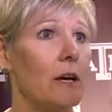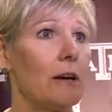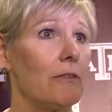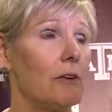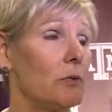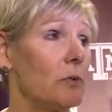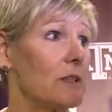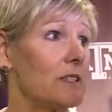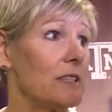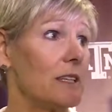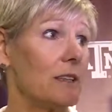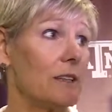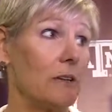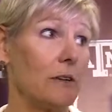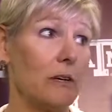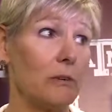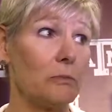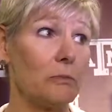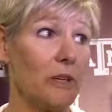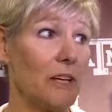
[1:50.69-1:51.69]
everyone's at
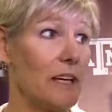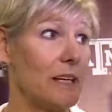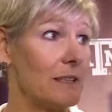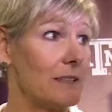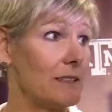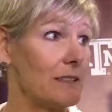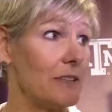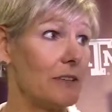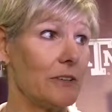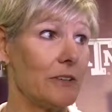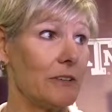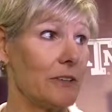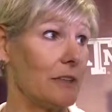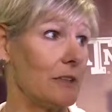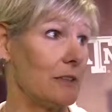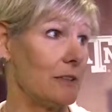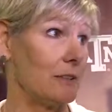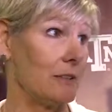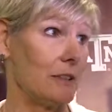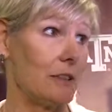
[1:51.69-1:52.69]
their own place
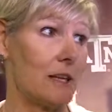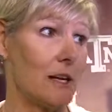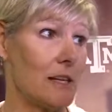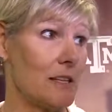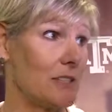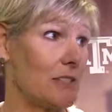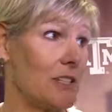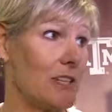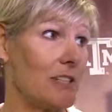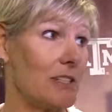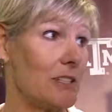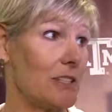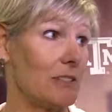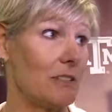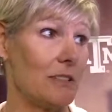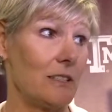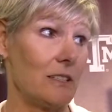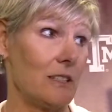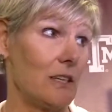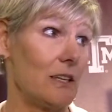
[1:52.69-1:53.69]
here in College Station,
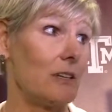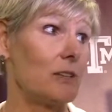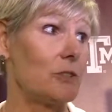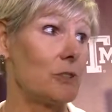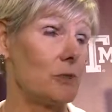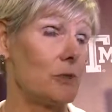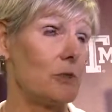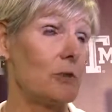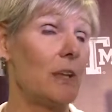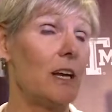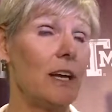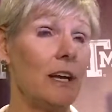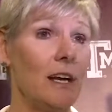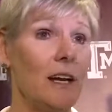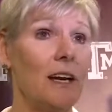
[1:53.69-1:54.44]
to tell you the truth.